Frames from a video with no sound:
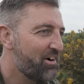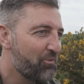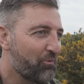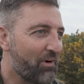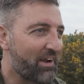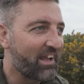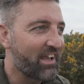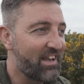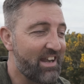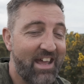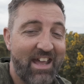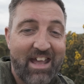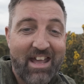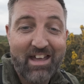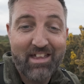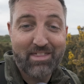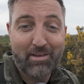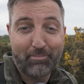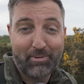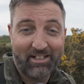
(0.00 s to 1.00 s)
We can
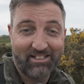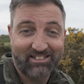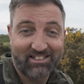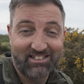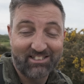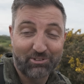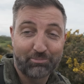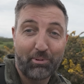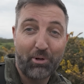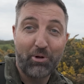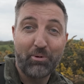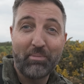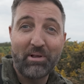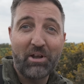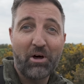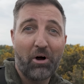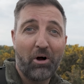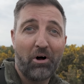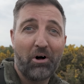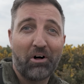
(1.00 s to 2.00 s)
hear the bitterns
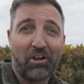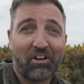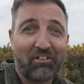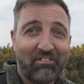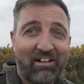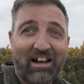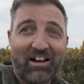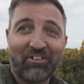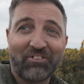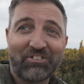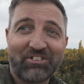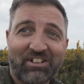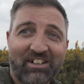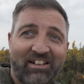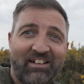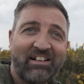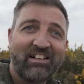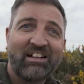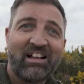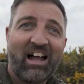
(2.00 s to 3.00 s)
booming all around,
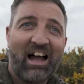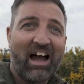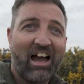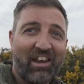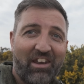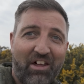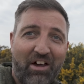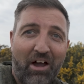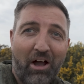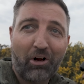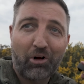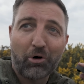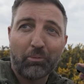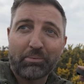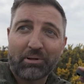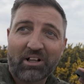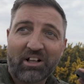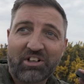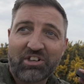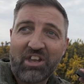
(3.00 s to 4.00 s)
and a
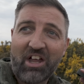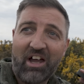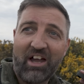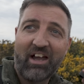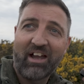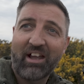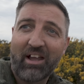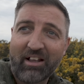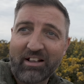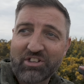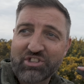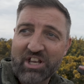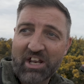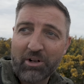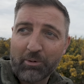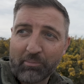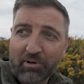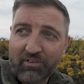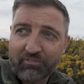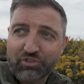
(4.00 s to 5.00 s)
couple of gentlemen